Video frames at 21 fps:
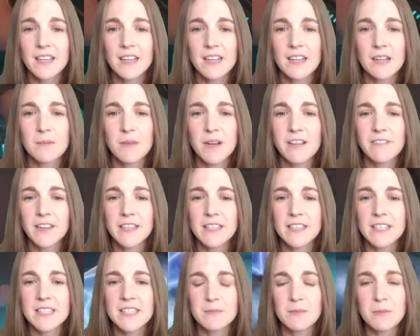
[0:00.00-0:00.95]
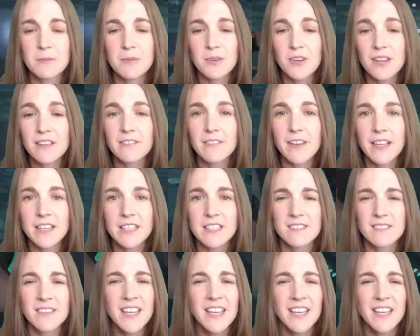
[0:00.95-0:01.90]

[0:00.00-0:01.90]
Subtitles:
I find this to be pretty effective.